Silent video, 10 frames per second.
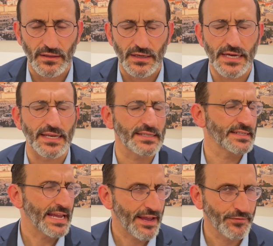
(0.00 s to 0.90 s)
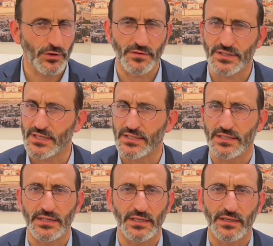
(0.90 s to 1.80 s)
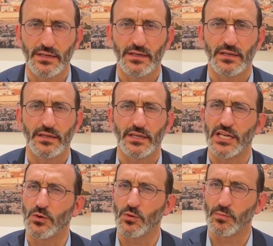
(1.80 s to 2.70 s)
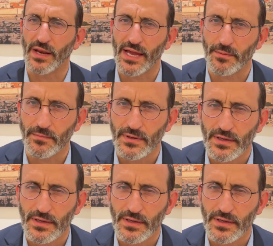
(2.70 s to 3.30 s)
It doesn't have to, of necessity, equal blame.